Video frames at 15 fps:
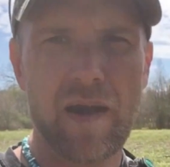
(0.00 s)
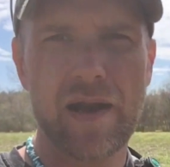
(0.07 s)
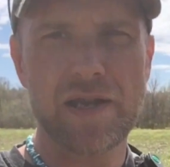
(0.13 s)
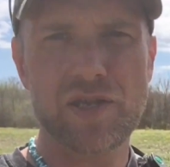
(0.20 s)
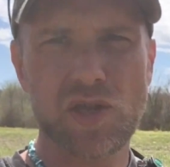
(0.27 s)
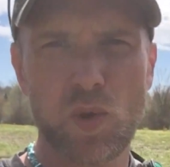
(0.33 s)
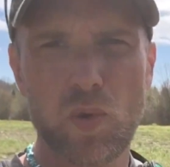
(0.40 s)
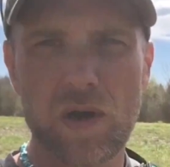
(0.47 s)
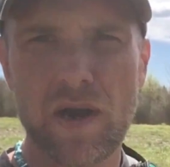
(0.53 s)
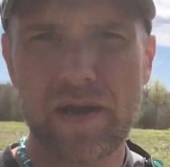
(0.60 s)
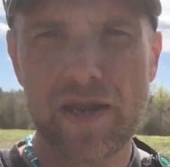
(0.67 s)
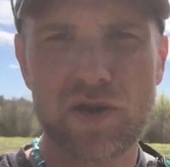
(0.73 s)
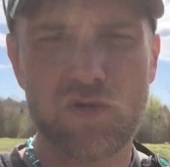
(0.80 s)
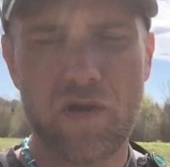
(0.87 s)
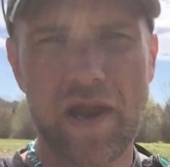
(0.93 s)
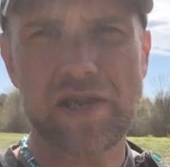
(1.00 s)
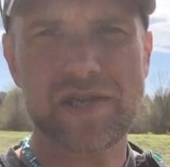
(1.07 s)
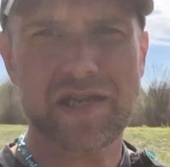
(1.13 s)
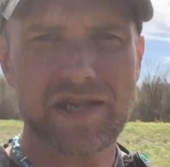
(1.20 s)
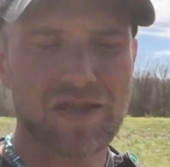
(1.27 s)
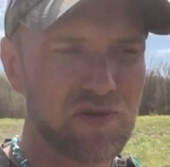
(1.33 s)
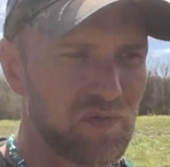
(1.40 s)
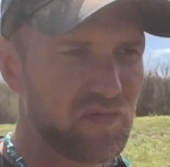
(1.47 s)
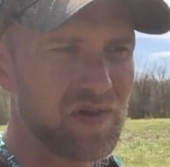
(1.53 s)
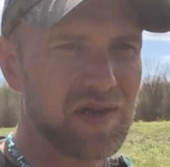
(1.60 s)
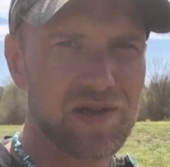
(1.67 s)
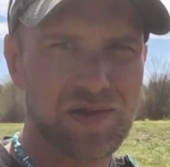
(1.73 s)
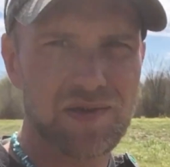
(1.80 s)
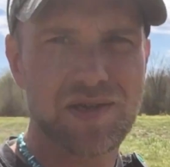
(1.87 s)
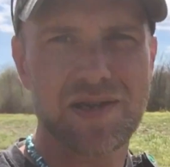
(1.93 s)
All right, so we're out here grazing in the
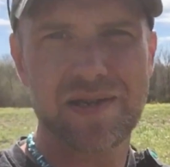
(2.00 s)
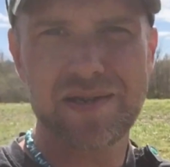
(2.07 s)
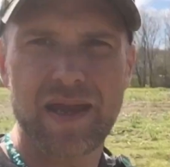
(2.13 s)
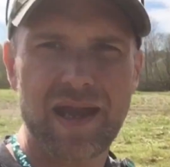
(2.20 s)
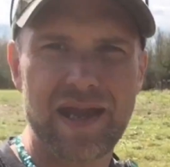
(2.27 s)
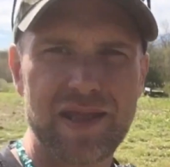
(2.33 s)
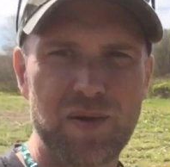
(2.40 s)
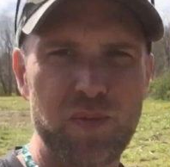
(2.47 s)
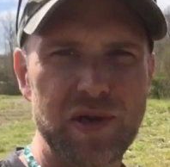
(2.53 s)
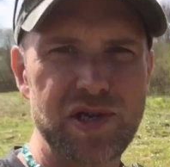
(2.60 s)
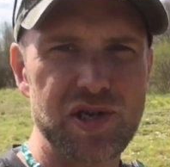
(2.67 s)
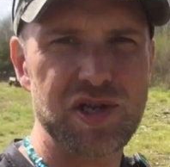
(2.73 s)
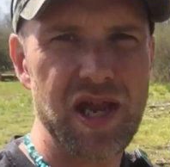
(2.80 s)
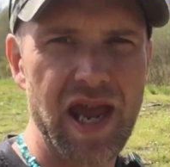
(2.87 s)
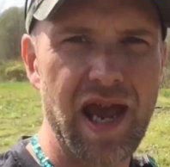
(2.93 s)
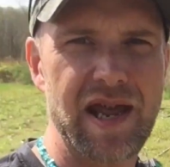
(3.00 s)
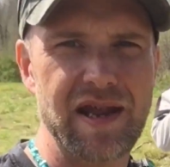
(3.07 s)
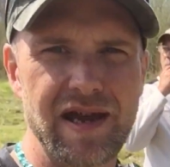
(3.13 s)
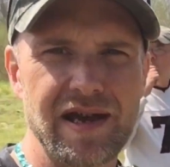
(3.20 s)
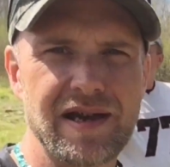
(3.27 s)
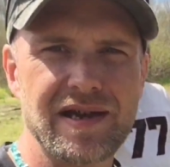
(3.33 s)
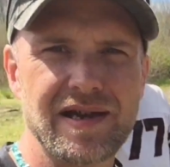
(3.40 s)
field, and then we just had a,